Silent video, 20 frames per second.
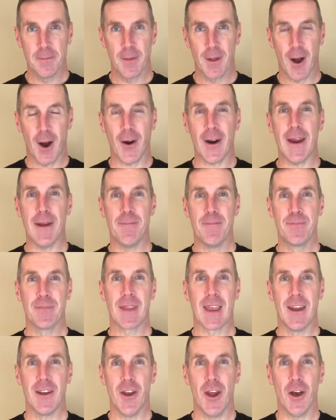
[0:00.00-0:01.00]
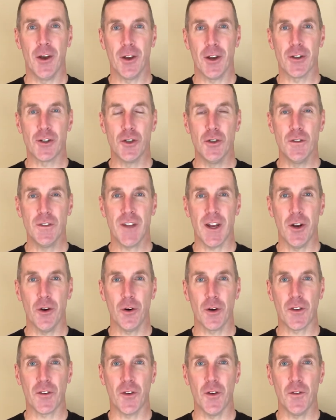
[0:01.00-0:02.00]
All right. Nail your Tuesday no
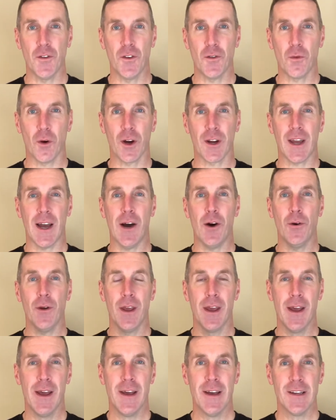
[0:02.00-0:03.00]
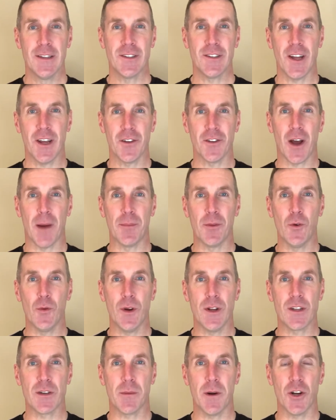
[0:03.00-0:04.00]
excuses workout. Stay on top of the
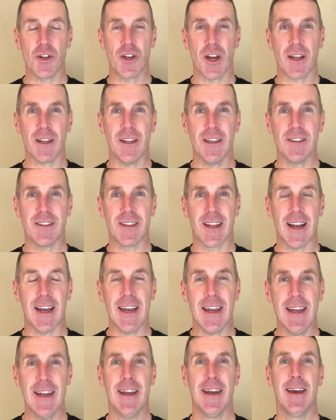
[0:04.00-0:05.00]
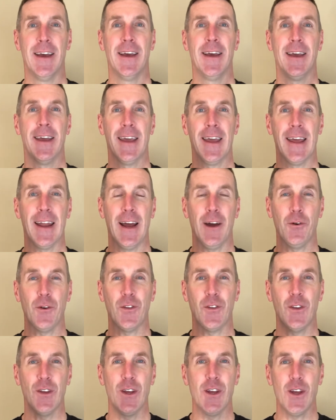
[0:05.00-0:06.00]
win tomorrow checklist tonight. And I will
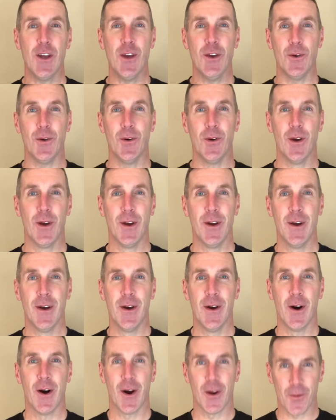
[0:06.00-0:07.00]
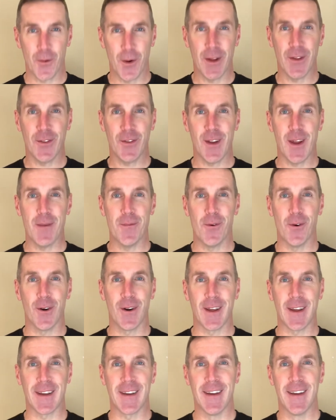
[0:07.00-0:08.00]
see you on Wednesday
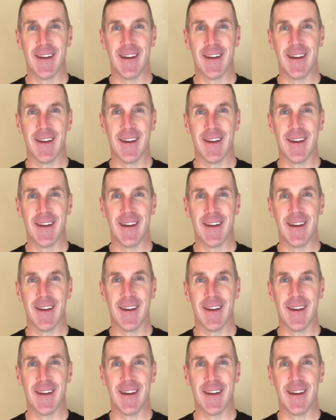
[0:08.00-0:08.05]
morning.